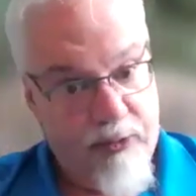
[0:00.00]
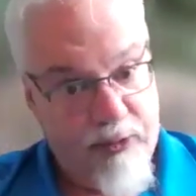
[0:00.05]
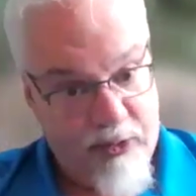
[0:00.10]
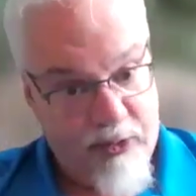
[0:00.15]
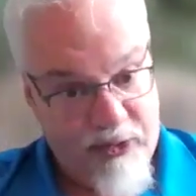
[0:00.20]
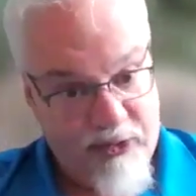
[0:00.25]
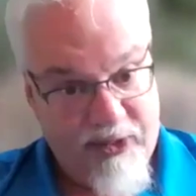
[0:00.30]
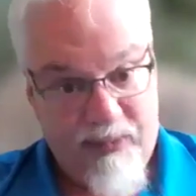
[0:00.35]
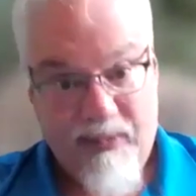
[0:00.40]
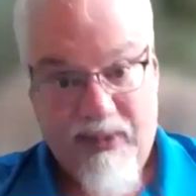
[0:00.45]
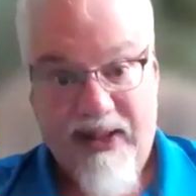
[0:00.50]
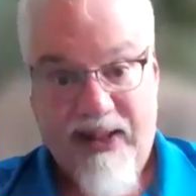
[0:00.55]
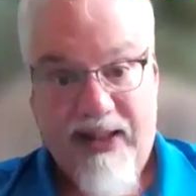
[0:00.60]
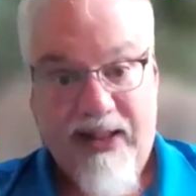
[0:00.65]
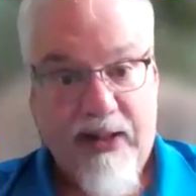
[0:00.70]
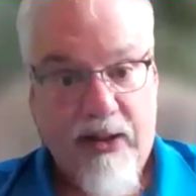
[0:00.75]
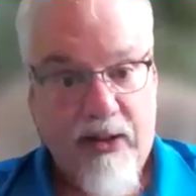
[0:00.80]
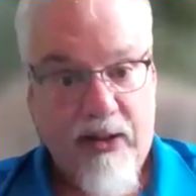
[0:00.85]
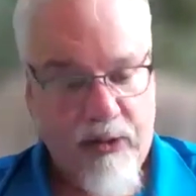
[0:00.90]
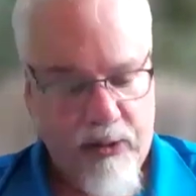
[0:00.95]
If there's
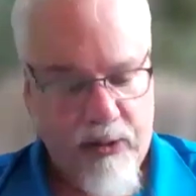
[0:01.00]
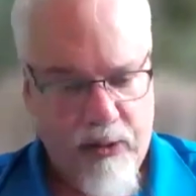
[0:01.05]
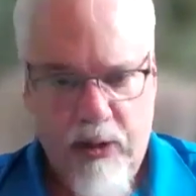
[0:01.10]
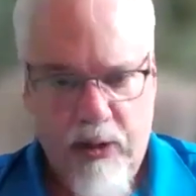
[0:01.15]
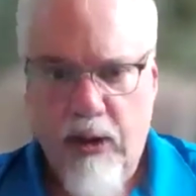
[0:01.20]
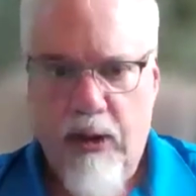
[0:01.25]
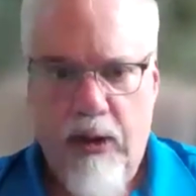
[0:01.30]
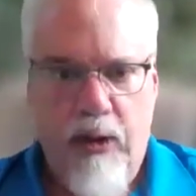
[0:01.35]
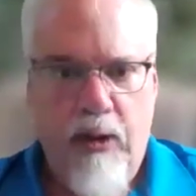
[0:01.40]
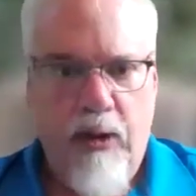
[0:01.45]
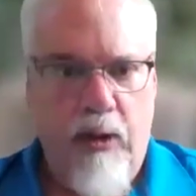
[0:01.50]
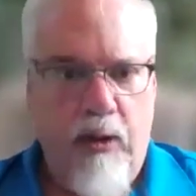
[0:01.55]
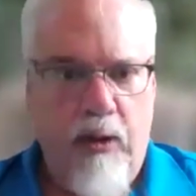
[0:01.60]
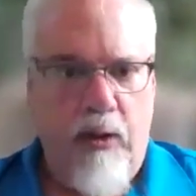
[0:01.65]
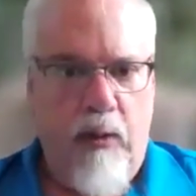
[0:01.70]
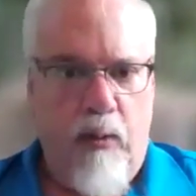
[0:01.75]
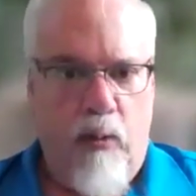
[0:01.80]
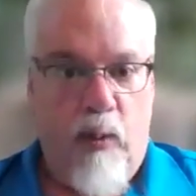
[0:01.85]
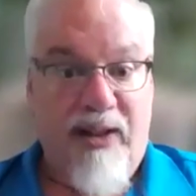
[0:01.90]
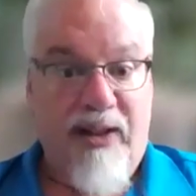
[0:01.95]
somebody that's
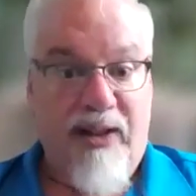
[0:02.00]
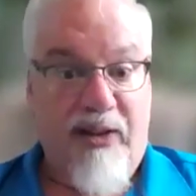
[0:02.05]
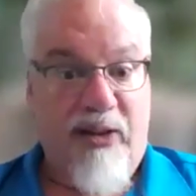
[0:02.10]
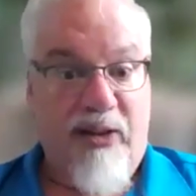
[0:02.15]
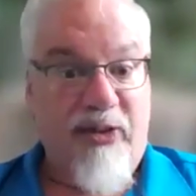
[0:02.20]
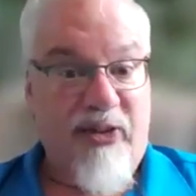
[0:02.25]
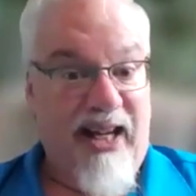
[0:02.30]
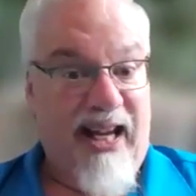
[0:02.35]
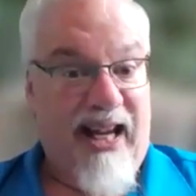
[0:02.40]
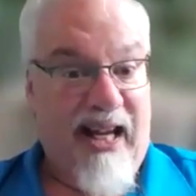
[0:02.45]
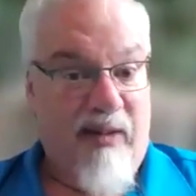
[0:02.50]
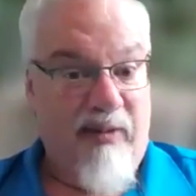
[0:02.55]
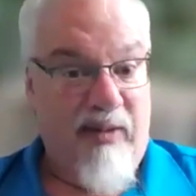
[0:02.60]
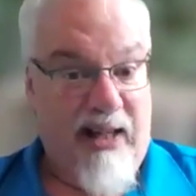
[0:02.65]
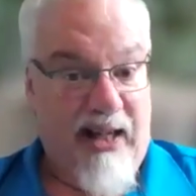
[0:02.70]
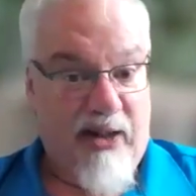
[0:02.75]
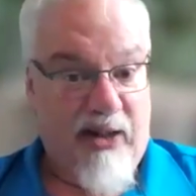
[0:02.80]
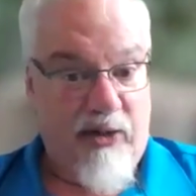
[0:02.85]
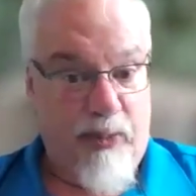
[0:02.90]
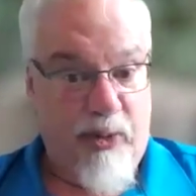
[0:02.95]
really doesn't have
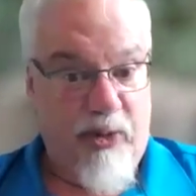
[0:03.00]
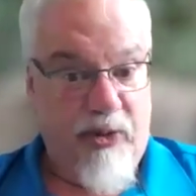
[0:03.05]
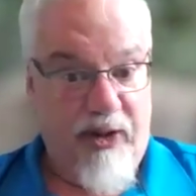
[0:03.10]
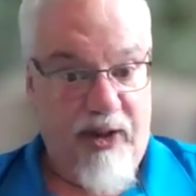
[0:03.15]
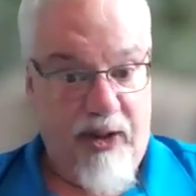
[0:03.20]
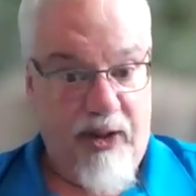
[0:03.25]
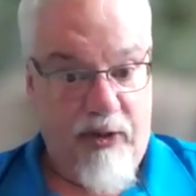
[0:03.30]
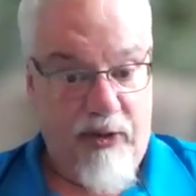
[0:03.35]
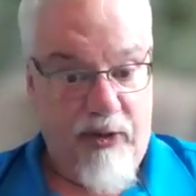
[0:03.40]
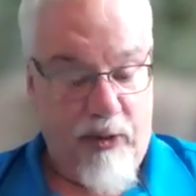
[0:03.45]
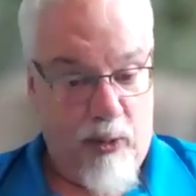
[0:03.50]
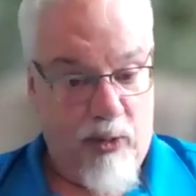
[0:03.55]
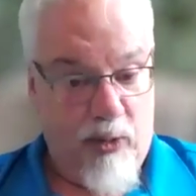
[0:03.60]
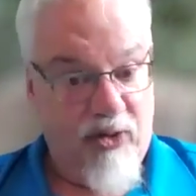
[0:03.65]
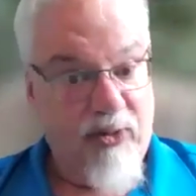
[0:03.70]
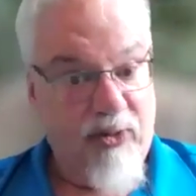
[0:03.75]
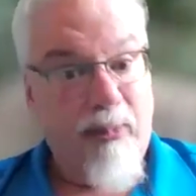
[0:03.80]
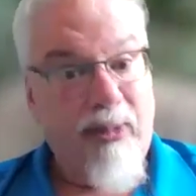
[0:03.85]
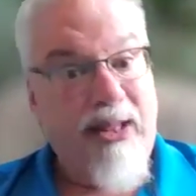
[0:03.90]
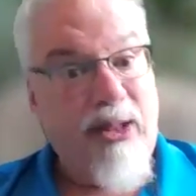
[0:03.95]
the expertise, or
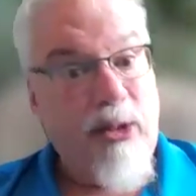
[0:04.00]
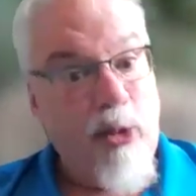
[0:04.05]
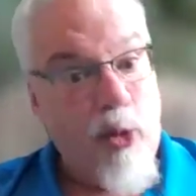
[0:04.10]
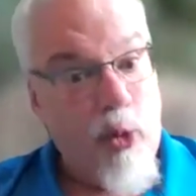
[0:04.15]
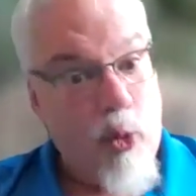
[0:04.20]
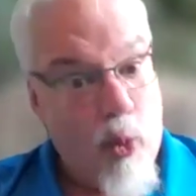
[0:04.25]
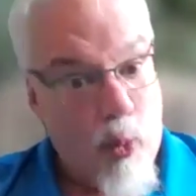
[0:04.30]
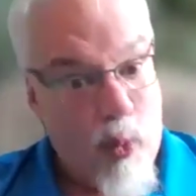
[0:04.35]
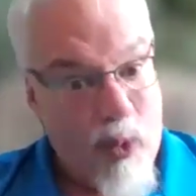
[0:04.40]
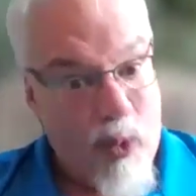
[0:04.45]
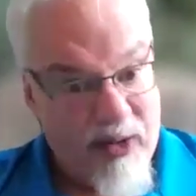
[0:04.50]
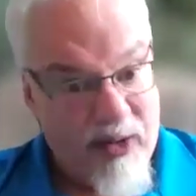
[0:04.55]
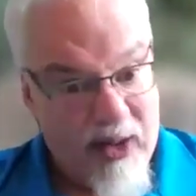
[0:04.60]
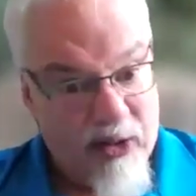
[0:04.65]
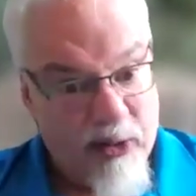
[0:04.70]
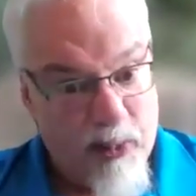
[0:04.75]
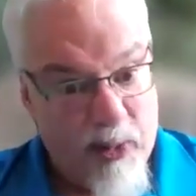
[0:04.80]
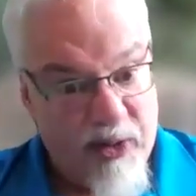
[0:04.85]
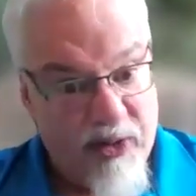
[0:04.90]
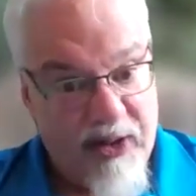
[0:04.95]
somebody new with
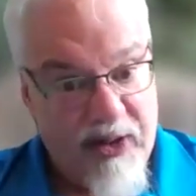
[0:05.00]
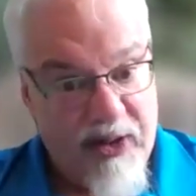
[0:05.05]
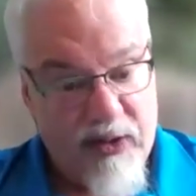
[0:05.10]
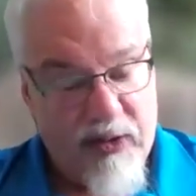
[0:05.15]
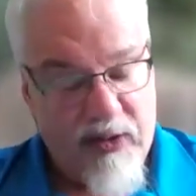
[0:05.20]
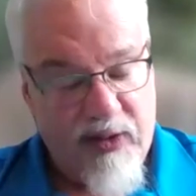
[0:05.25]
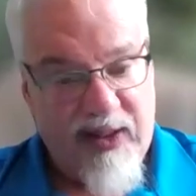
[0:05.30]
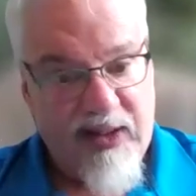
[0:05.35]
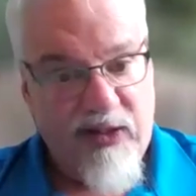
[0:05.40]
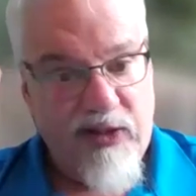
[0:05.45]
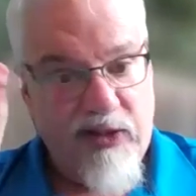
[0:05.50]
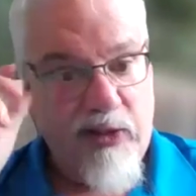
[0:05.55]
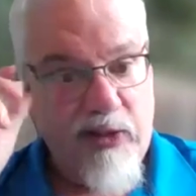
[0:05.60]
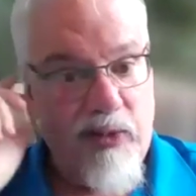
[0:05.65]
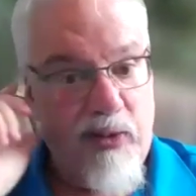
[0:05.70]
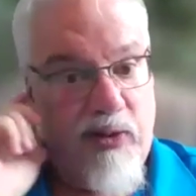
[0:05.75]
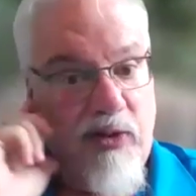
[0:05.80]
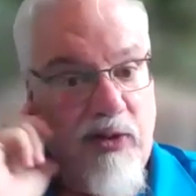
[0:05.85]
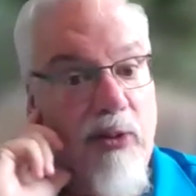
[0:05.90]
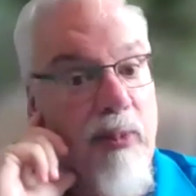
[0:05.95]
expertise needs
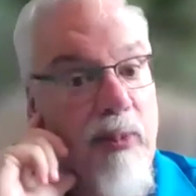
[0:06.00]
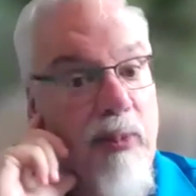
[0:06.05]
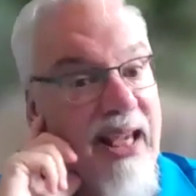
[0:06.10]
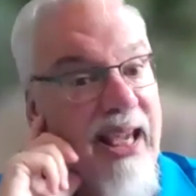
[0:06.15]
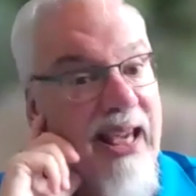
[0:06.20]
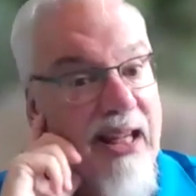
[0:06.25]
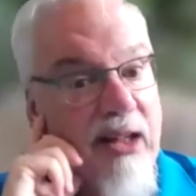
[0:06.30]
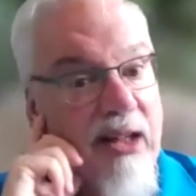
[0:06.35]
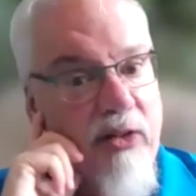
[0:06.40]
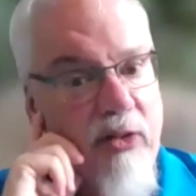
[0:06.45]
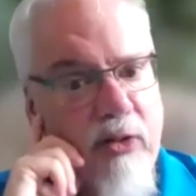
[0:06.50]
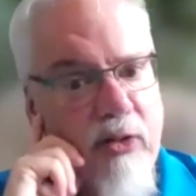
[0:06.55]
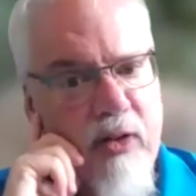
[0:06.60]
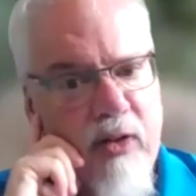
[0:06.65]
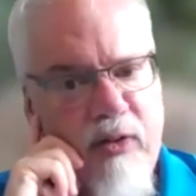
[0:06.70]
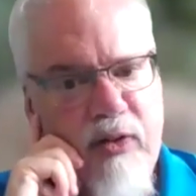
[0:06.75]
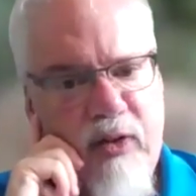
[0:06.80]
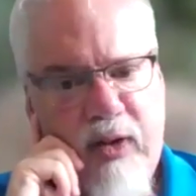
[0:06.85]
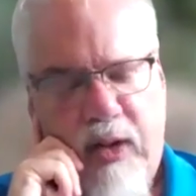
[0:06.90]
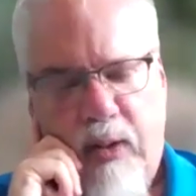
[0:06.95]
to be added to
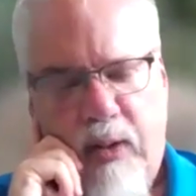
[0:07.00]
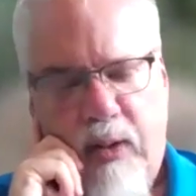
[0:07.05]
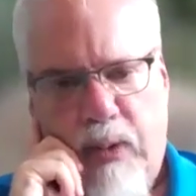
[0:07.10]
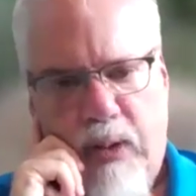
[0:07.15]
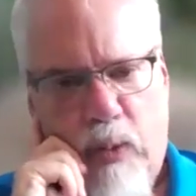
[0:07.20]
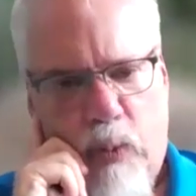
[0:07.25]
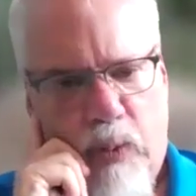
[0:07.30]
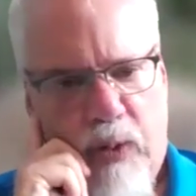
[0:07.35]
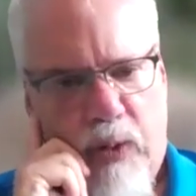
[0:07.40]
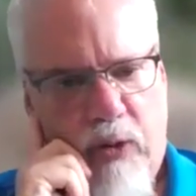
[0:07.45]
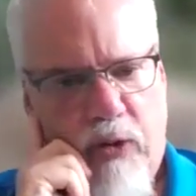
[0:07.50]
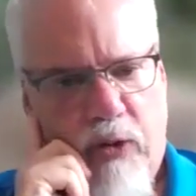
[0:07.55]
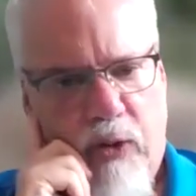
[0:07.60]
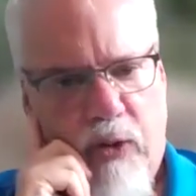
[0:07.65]
the team in order